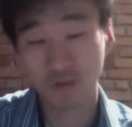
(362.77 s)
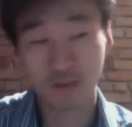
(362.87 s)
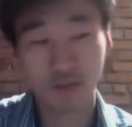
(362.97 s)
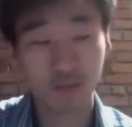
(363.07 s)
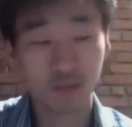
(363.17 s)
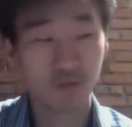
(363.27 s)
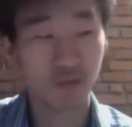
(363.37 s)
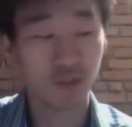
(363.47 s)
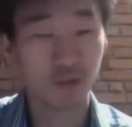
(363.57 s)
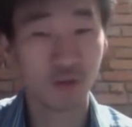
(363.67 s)
I'm not really
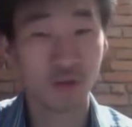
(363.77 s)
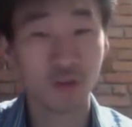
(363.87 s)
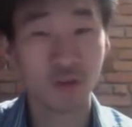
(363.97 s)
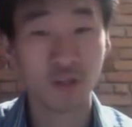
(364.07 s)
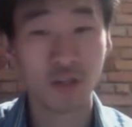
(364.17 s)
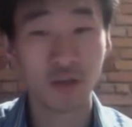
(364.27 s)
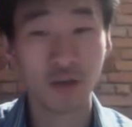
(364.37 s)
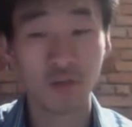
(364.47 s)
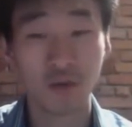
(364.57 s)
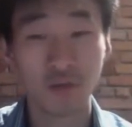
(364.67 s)
sure uh, I'll
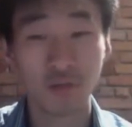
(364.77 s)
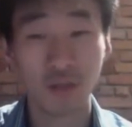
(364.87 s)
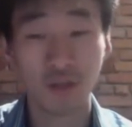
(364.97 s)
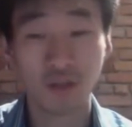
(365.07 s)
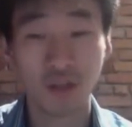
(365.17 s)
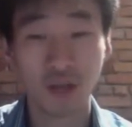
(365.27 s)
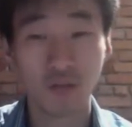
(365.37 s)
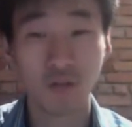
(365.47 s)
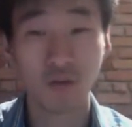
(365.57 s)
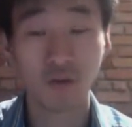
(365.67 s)
probably meet a lot
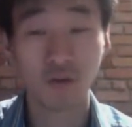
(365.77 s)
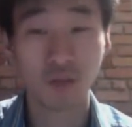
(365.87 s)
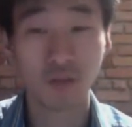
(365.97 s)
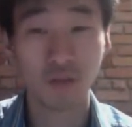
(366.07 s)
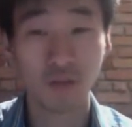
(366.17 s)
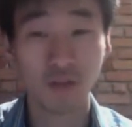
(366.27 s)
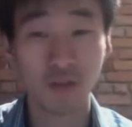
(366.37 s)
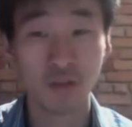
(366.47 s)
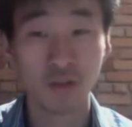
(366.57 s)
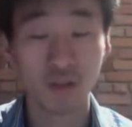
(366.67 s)
more maybe
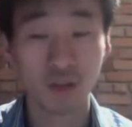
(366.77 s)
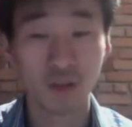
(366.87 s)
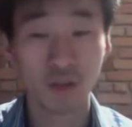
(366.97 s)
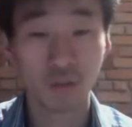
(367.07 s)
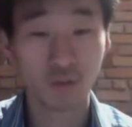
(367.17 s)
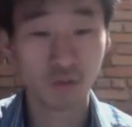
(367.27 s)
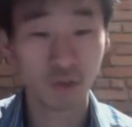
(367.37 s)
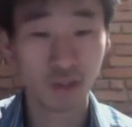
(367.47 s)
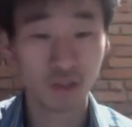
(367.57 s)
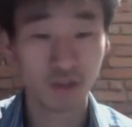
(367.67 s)
uh, Puerto
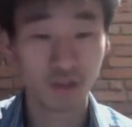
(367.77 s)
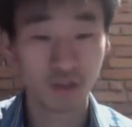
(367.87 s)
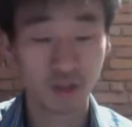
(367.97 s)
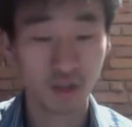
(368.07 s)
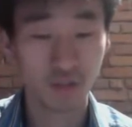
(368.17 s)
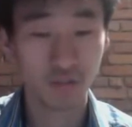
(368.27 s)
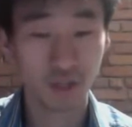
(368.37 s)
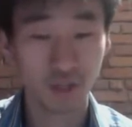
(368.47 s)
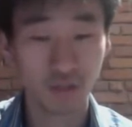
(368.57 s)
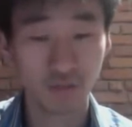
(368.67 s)
Ricans um,
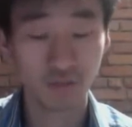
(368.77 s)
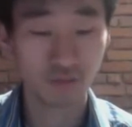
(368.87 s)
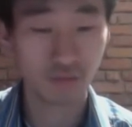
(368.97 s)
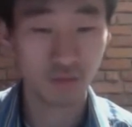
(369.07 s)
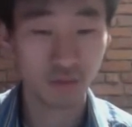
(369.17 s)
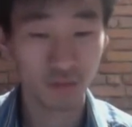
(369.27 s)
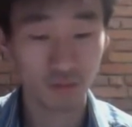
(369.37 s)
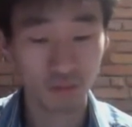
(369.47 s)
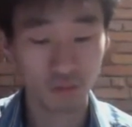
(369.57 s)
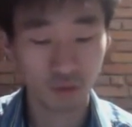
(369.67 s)
than
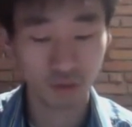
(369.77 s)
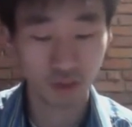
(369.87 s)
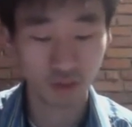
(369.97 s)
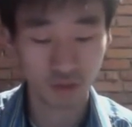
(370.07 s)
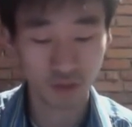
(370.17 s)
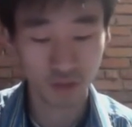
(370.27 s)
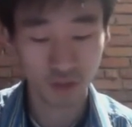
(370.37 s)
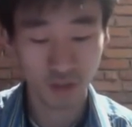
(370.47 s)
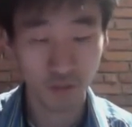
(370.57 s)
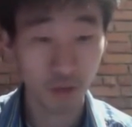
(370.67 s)
most others.
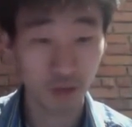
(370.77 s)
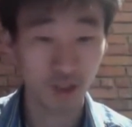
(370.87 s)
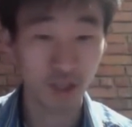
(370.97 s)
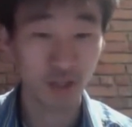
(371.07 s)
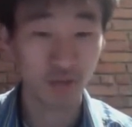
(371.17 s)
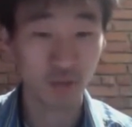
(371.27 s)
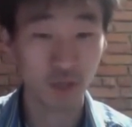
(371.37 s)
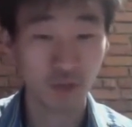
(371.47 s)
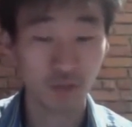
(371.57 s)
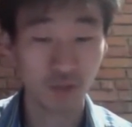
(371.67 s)
If I was in California, I would
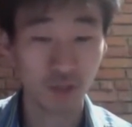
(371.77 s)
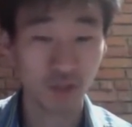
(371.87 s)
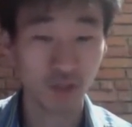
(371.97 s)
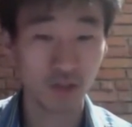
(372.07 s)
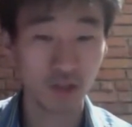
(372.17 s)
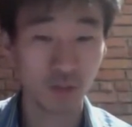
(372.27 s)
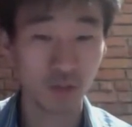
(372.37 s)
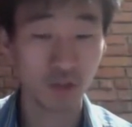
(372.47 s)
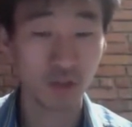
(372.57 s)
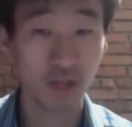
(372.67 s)
be dealing with a
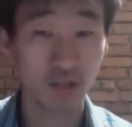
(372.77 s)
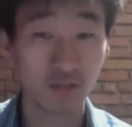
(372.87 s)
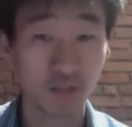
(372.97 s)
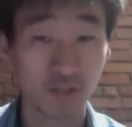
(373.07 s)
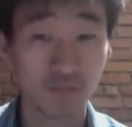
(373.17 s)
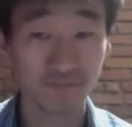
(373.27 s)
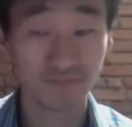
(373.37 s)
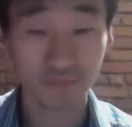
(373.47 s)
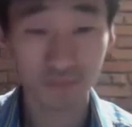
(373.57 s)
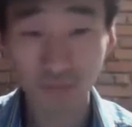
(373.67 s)
lot of um,
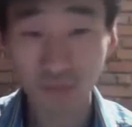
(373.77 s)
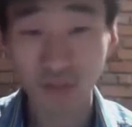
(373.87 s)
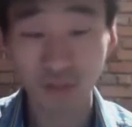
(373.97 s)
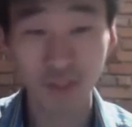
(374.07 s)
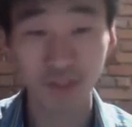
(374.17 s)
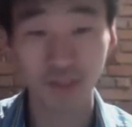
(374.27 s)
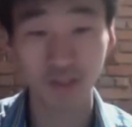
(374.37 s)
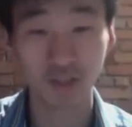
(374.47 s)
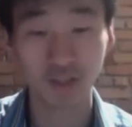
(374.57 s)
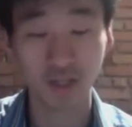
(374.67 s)
Mexican
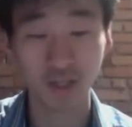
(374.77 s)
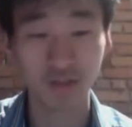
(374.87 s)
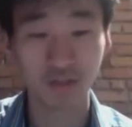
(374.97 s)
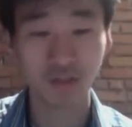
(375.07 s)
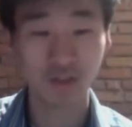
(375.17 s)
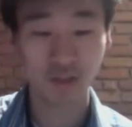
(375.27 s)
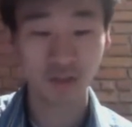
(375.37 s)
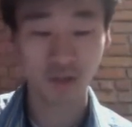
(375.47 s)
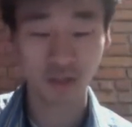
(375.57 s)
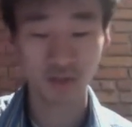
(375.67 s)
clients,
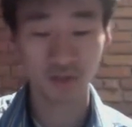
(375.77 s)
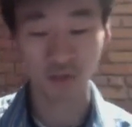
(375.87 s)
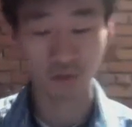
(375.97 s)
right? So